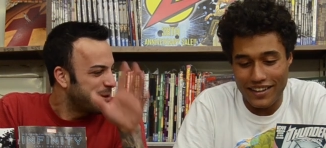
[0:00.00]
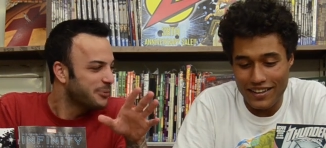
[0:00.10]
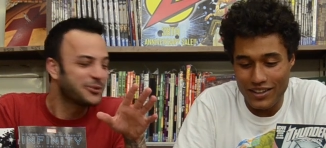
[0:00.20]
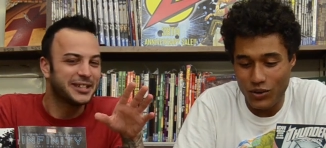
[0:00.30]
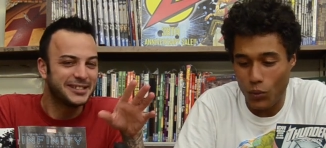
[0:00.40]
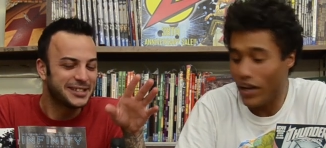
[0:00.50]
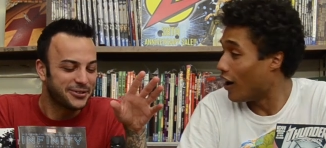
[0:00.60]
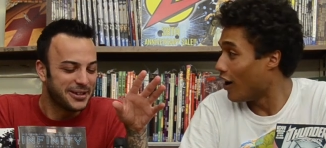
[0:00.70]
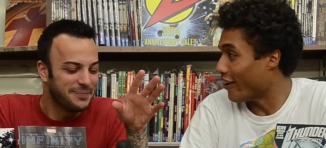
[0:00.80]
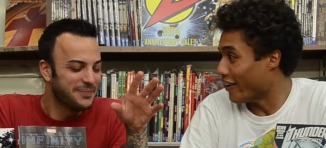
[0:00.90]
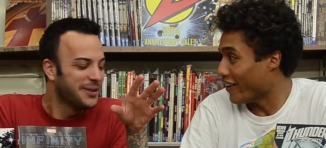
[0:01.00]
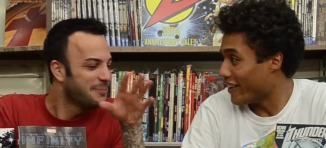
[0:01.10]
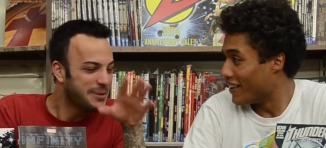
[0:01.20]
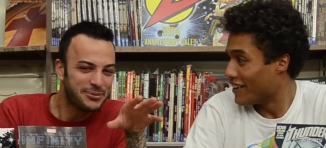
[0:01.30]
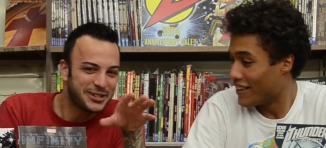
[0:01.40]
Speaker 1: People consider we are. Him,
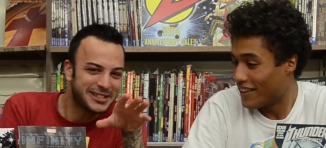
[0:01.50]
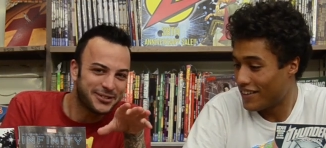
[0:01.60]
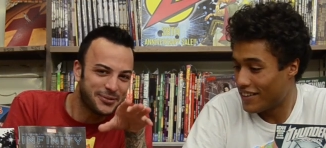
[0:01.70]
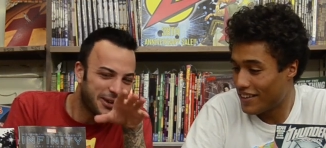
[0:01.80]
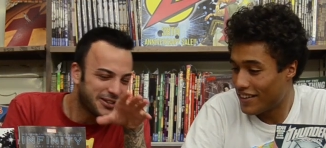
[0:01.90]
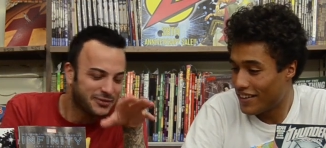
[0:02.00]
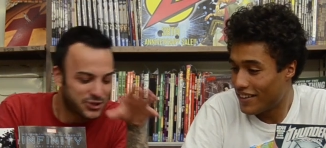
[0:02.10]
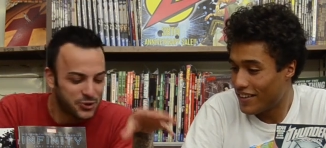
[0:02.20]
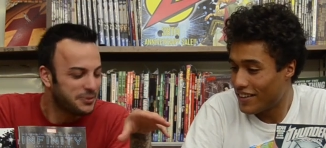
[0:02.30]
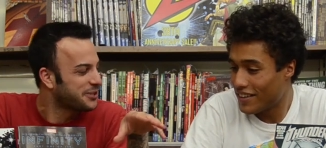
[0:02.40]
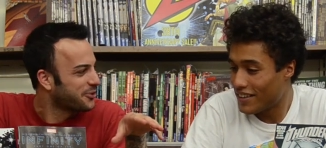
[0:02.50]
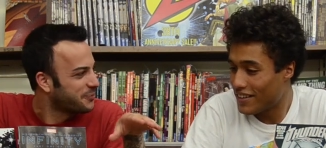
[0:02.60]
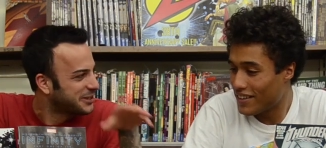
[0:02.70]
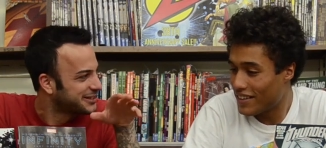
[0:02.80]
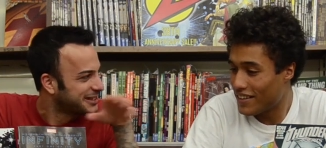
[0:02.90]
people consider him not even a superhero
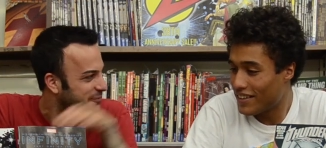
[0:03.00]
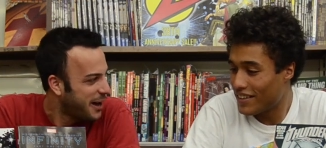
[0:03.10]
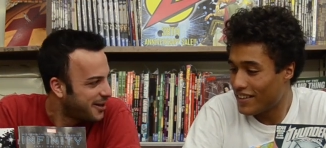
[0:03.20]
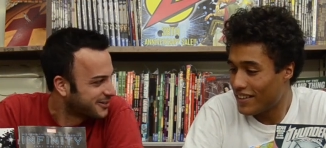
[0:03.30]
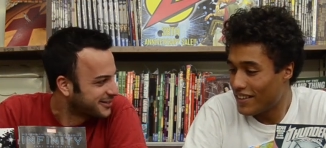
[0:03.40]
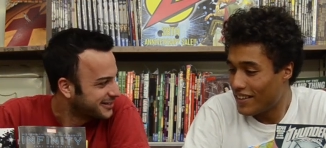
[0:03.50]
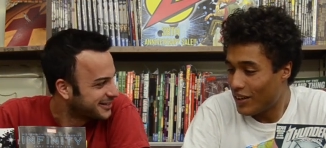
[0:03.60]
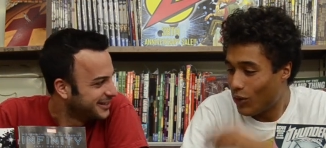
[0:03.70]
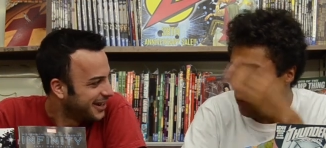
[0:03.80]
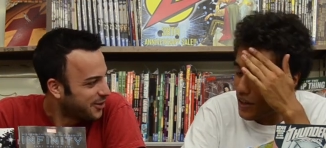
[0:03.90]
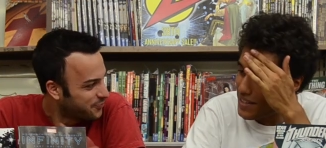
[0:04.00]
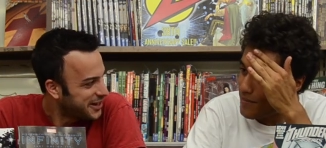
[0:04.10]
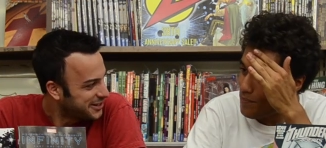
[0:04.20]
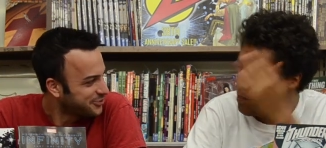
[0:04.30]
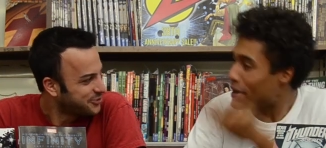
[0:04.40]
because he has powers. Well, that's,
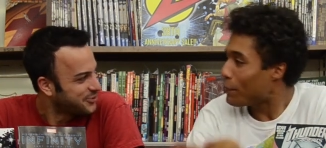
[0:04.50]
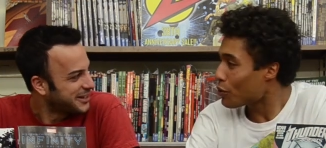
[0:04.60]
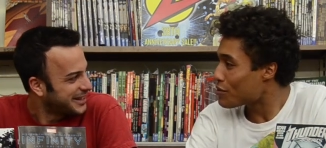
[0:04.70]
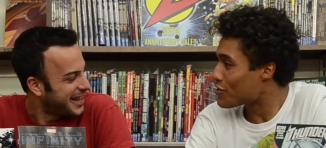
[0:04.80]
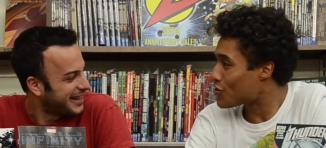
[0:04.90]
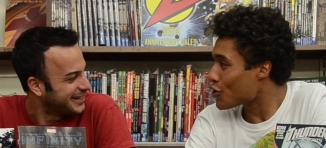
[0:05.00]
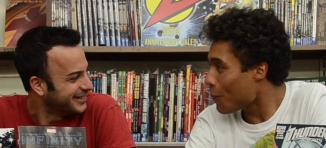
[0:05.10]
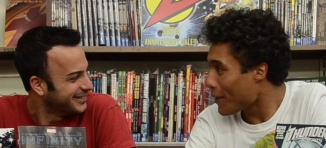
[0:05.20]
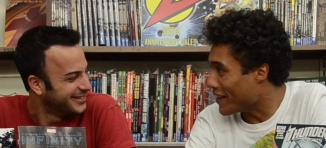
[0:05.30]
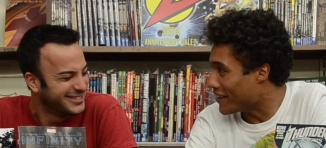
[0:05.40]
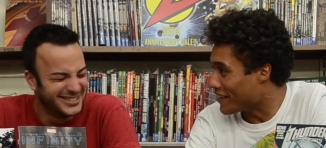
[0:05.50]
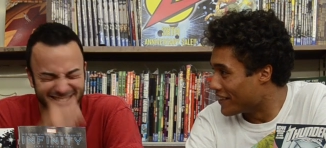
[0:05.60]
regular people are get. stupid.